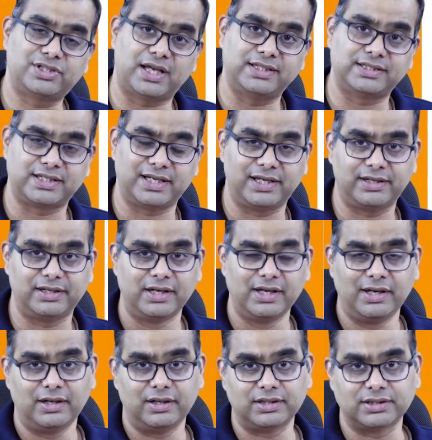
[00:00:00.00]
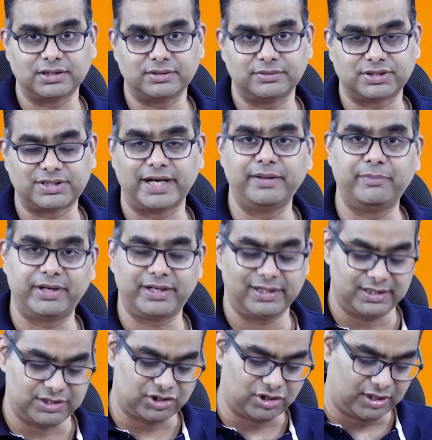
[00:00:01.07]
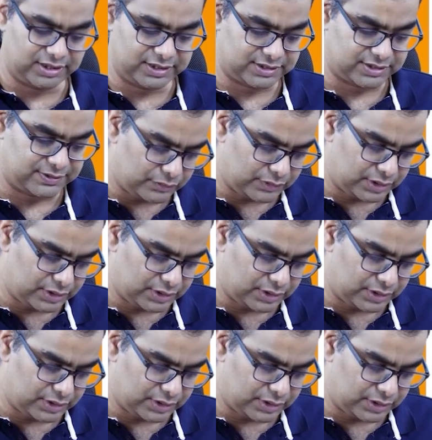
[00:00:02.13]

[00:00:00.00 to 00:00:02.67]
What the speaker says: ICAI steady material has solved this.